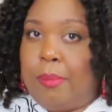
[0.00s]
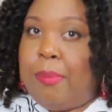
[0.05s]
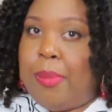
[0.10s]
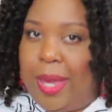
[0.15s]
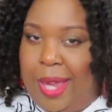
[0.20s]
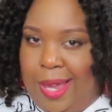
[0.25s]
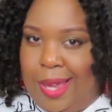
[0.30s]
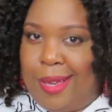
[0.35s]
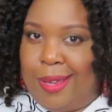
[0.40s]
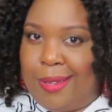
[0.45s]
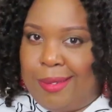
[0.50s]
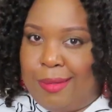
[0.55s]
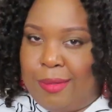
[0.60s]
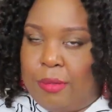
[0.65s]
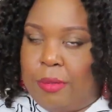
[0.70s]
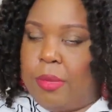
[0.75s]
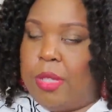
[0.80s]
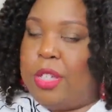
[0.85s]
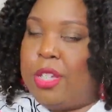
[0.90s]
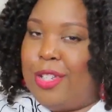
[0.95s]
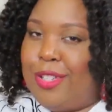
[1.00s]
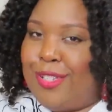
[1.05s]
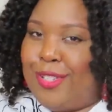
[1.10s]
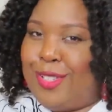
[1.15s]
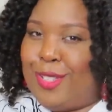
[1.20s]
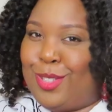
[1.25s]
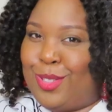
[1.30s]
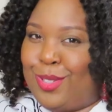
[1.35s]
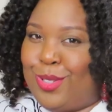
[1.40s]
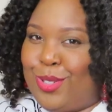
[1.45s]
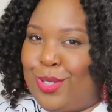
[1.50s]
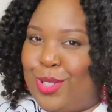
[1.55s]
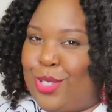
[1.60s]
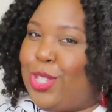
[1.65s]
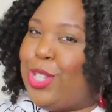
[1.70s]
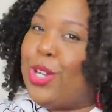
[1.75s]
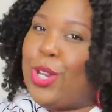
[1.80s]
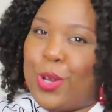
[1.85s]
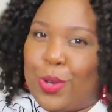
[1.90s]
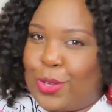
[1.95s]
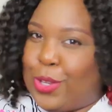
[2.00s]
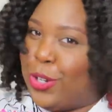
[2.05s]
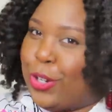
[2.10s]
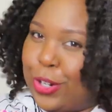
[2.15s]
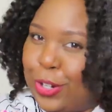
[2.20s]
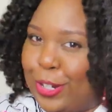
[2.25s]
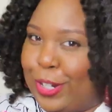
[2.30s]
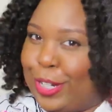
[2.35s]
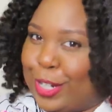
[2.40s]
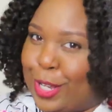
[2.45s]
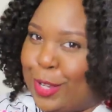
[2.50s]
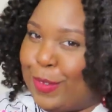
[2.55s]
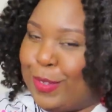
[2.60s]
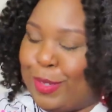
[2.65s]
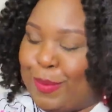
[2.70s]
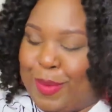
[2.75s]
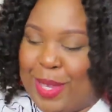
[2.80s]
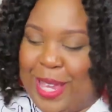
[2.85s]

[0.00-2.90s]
pink because you know your girl loves